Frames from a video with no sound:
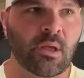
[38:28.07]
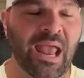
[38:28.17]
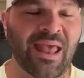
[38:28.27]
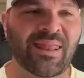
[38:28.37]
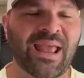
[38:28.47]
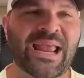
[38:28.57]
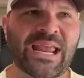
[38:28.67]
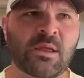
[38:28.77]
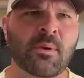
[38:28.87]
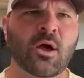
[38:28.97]
they
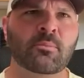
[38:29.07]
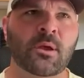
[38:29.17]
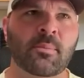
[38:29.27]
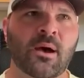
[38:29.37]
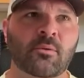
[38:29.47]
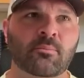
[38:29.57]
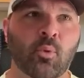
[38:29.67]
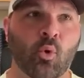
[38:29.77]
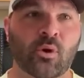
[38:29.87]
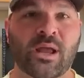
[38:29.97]
emailed me about
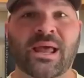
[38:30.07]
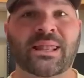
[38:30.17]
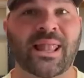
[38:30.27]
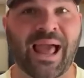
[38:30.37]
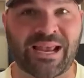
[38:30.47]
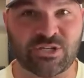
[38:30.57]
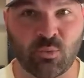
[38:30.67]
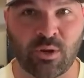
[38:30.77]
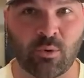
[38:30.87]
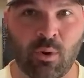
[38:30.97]
Poirier last
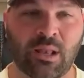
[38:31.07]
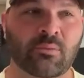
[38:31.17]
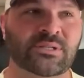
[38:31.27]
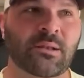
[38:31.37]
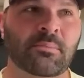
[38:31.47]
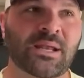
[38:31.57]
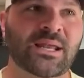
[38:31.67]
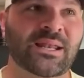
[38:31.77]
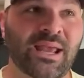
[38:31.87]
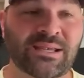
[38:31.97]
week while I was at
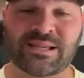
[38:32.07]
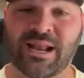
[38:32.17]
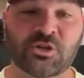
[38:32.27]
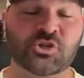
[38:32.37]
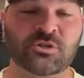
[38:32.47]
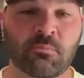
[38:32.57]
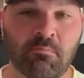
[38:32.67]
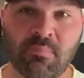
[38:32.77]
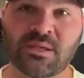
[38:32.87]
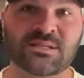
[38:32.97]
Media Days, and I just
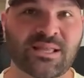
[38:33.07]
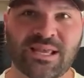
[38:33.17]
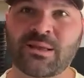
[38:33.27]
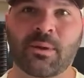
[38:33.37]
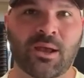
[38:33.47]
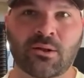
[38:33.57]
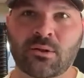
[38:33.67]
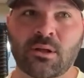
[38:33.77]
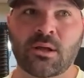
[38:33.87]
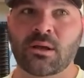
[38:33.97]
missed the email
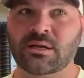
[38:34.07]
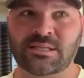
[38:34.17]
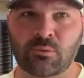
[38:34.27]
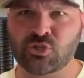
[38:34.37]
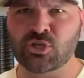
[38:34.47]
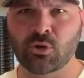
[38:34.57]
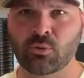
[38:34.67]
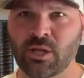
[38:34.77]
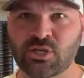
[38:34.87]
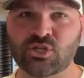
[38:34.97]
because I was so,
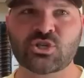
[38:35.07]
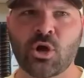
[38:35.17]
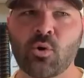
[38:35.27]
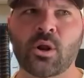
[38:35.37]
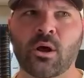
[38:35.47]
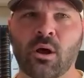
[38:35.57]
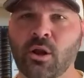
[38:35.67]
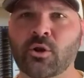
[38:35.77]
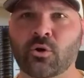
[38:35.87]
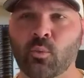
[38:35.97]
like, snowed
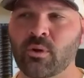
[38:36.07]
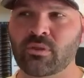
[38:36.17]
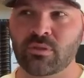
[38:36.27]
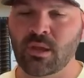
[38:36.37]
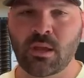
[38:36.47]
under with